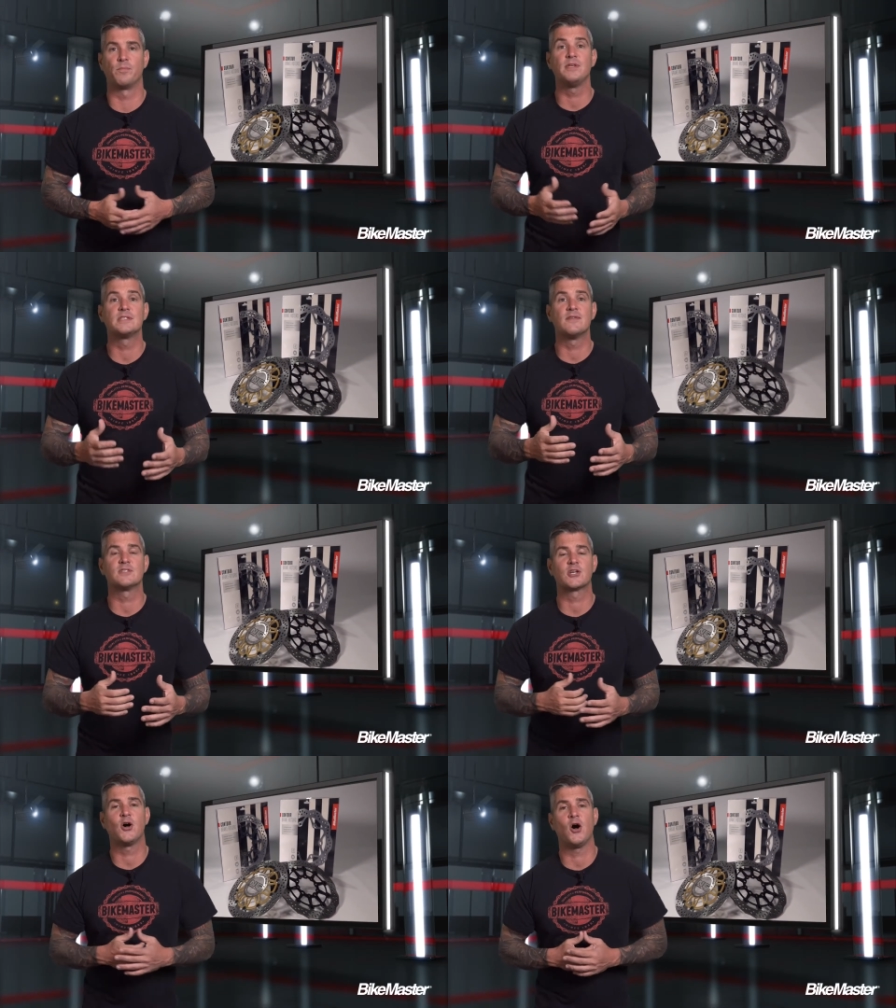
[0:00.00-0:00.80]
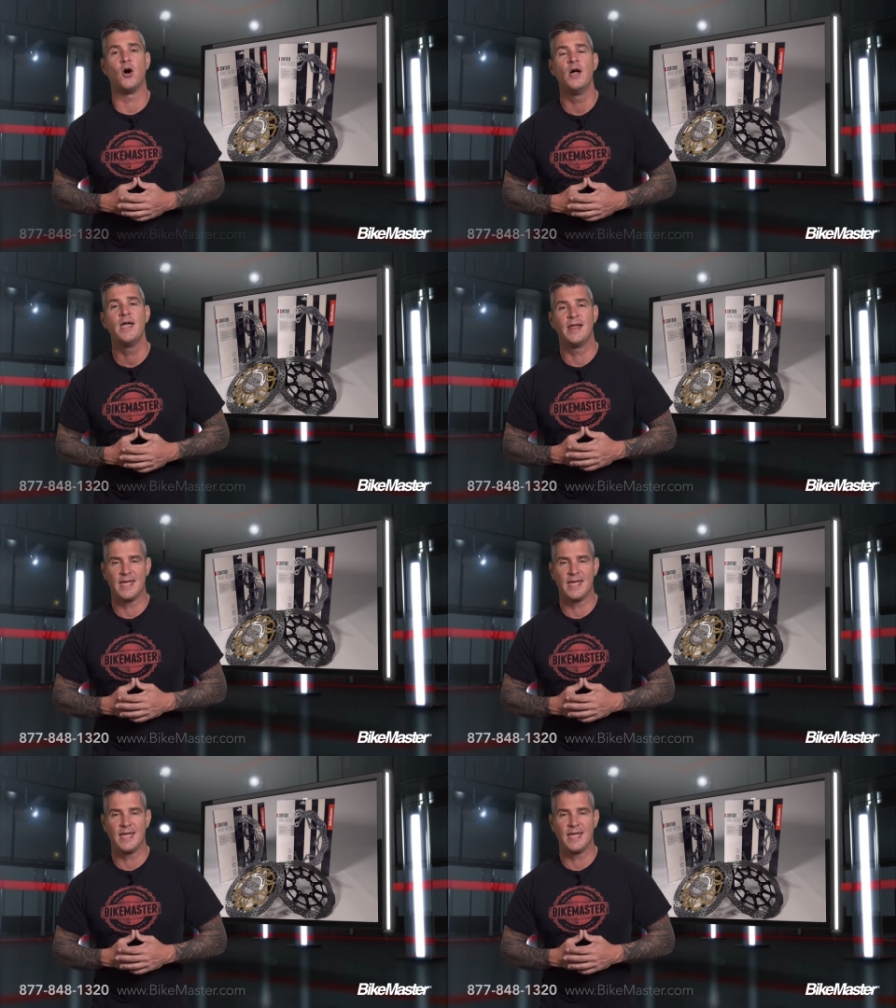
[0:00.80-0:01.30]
please give us a call at